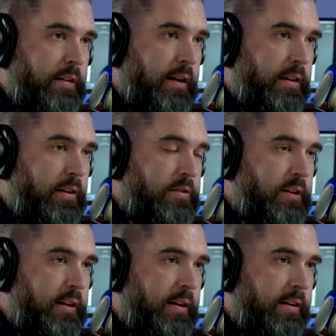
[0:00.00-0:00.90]
and I
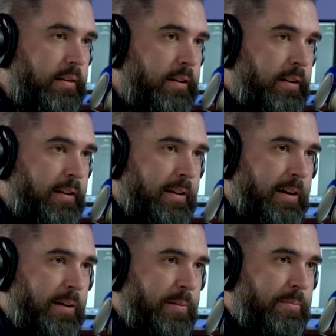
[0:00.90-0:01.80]
used it in
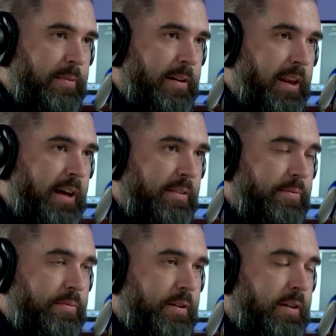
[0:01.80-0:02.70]
a lot
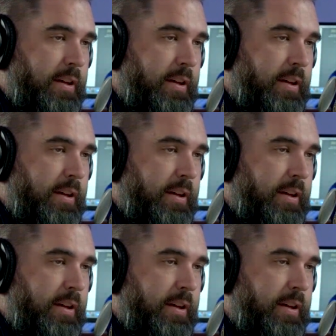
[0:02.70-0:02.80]
of,